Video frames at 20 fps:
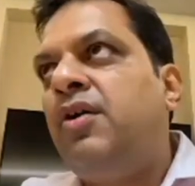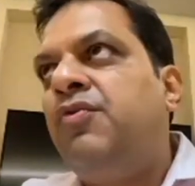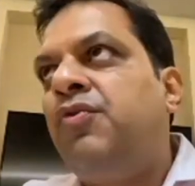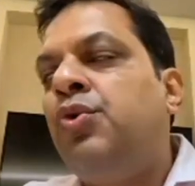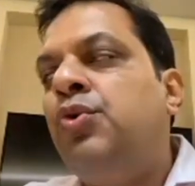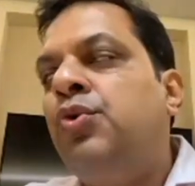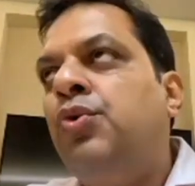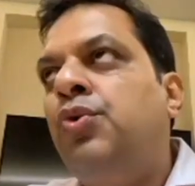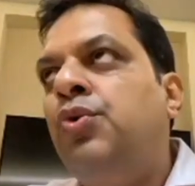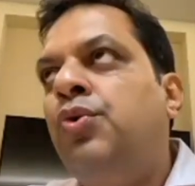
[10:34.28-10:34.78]

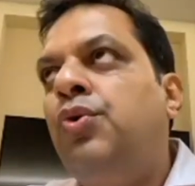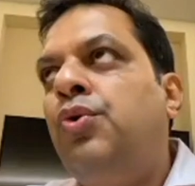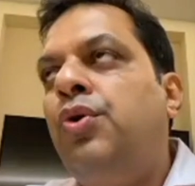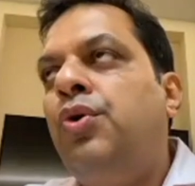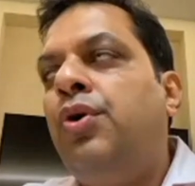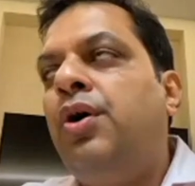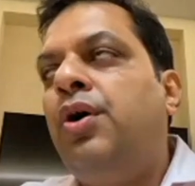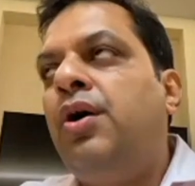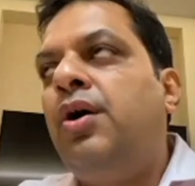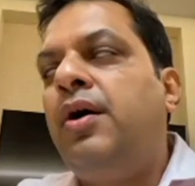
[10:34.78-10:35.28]
if you,
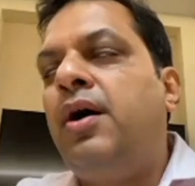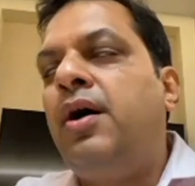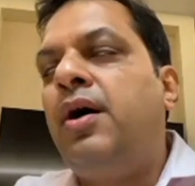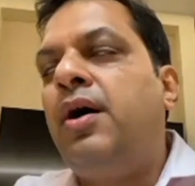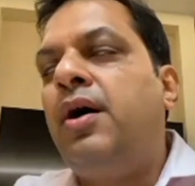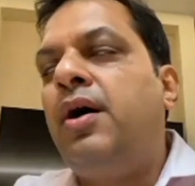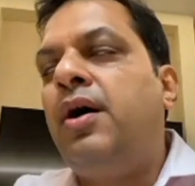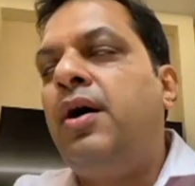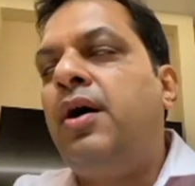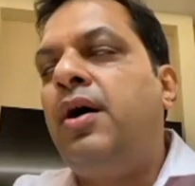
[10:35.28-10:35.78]
I
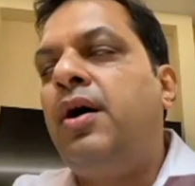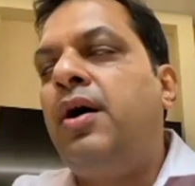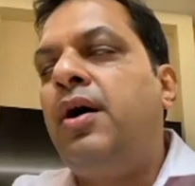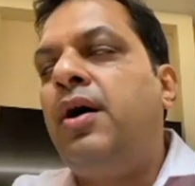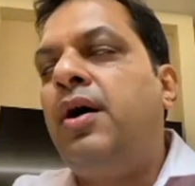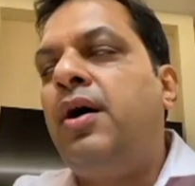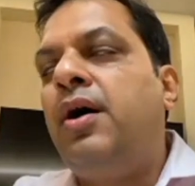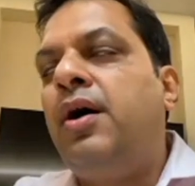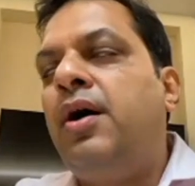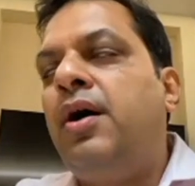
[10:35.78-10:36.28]
mean,
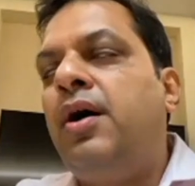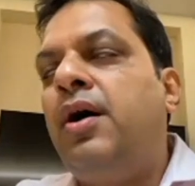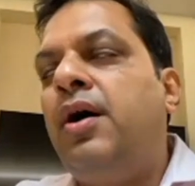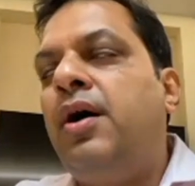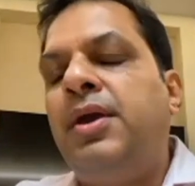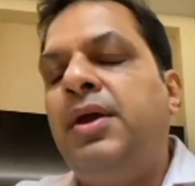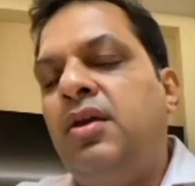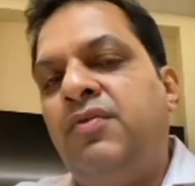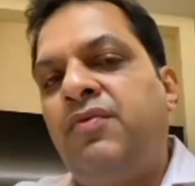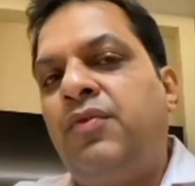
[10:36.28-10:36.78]
if on the
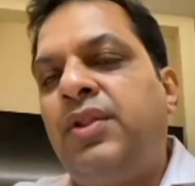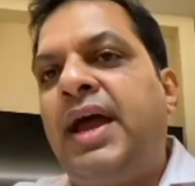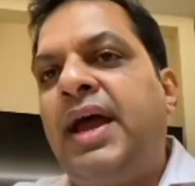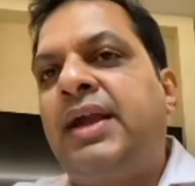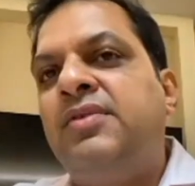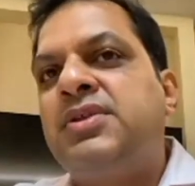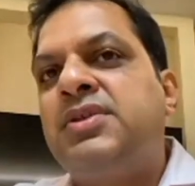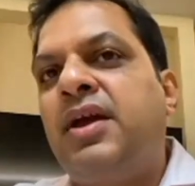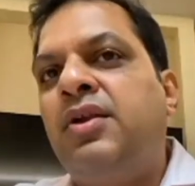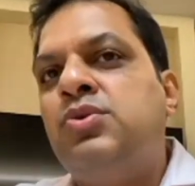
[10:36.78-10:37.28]
active side you
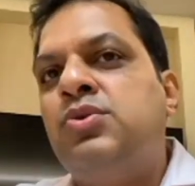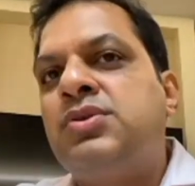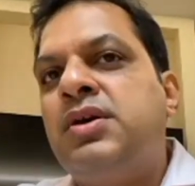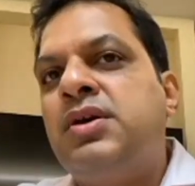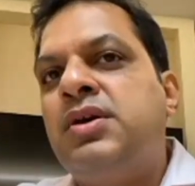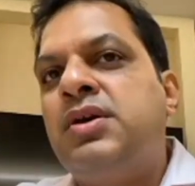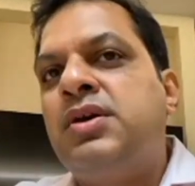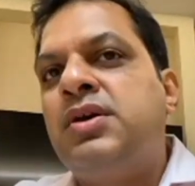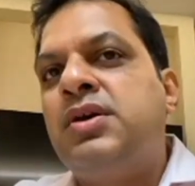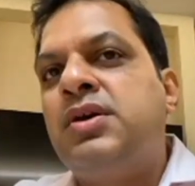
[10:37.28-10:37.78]
say
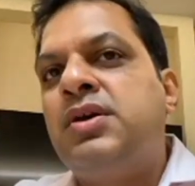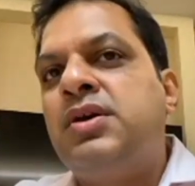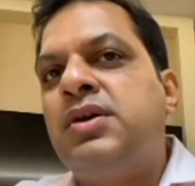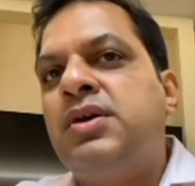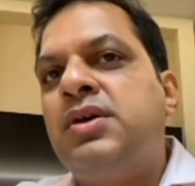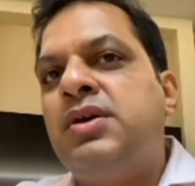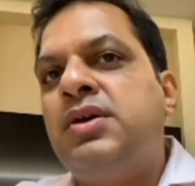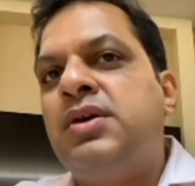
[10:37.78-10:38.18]
one fund